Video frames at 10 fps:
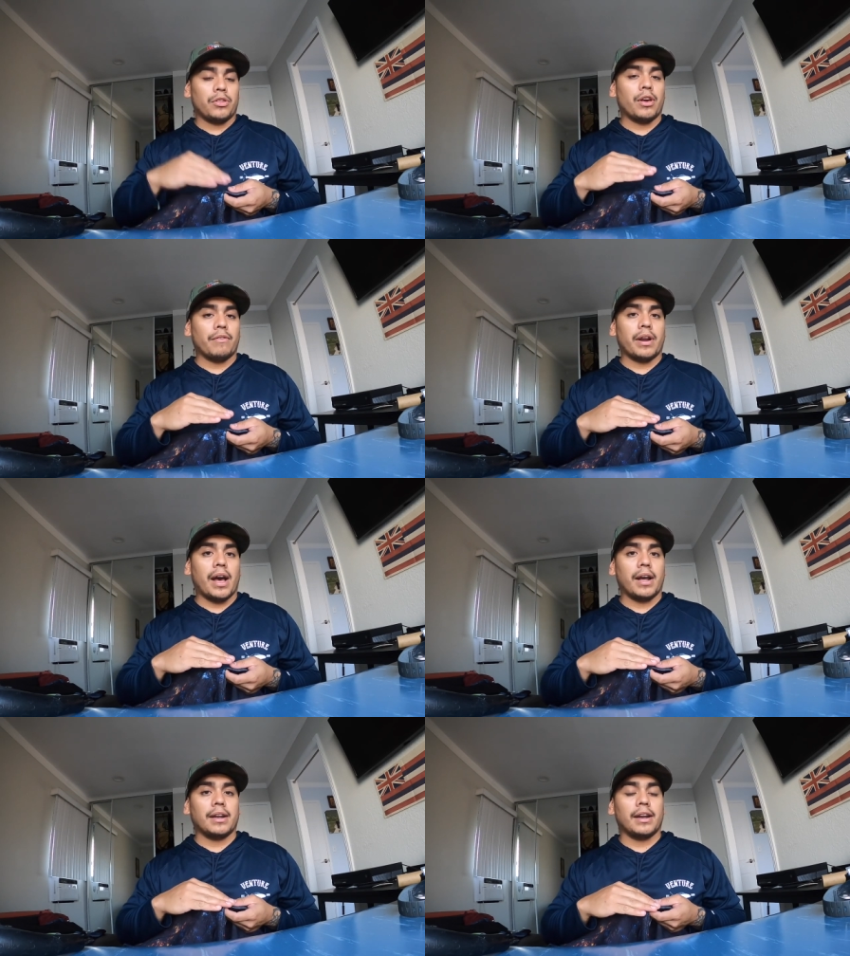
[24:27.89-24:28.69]
you have an
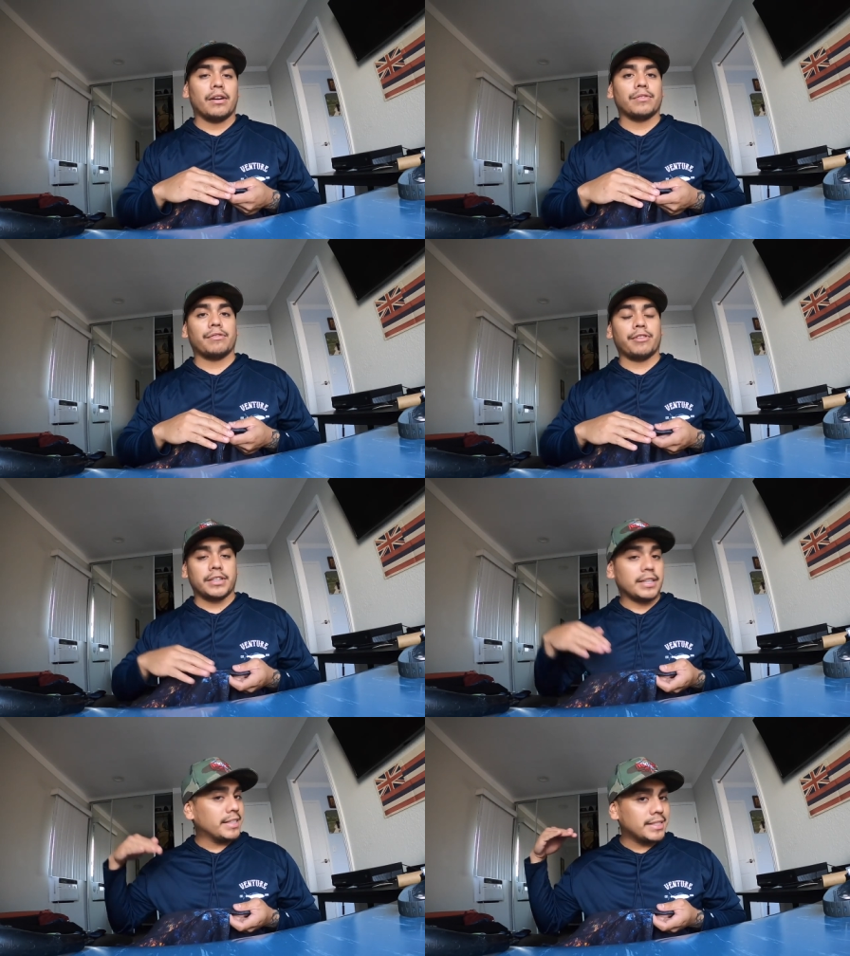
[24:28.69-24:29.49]
added layer of
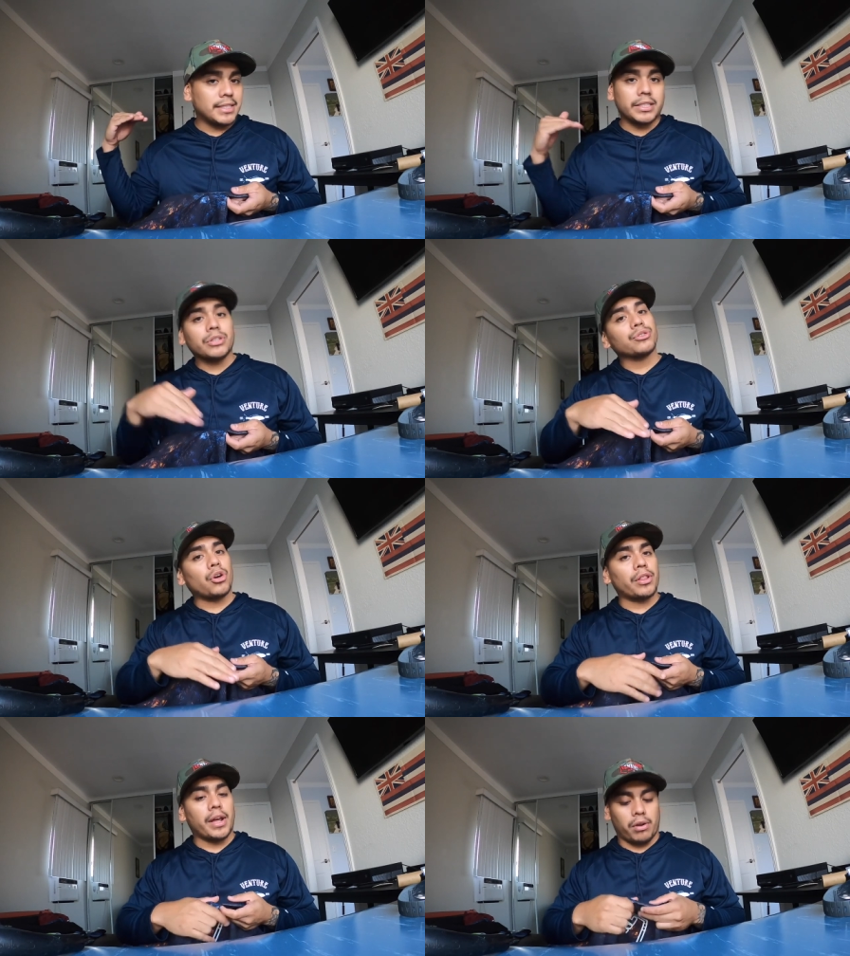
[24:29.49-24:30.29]
defense and it seals
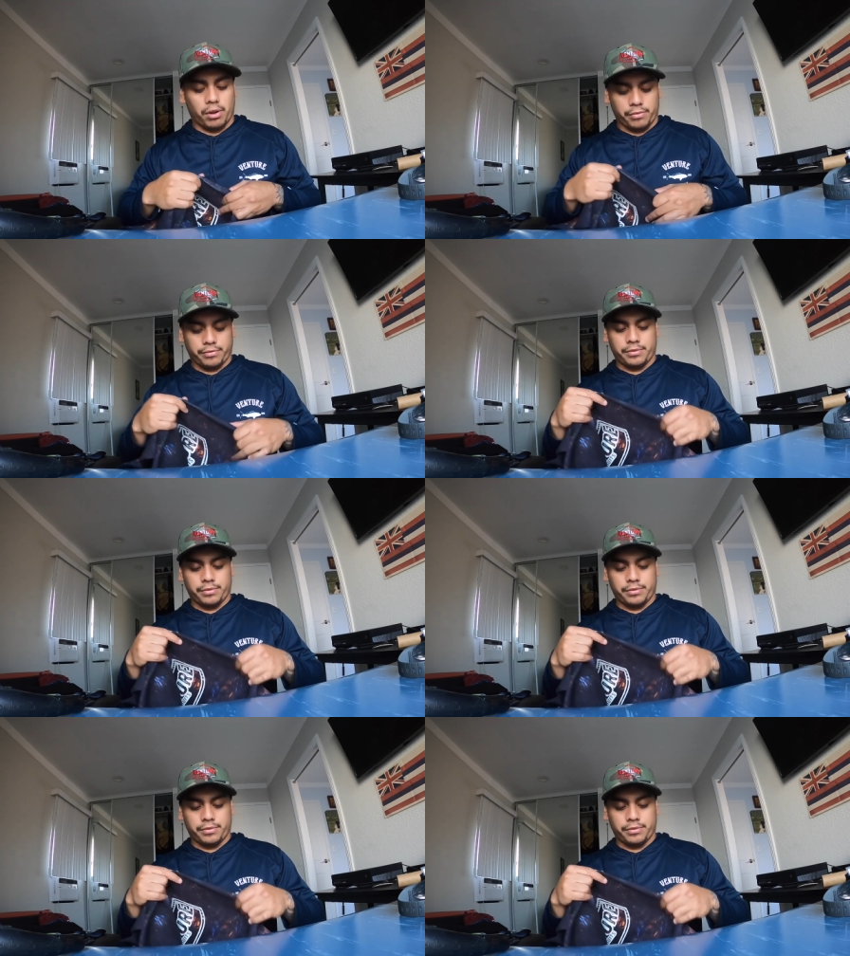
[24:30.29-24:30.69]
all that off.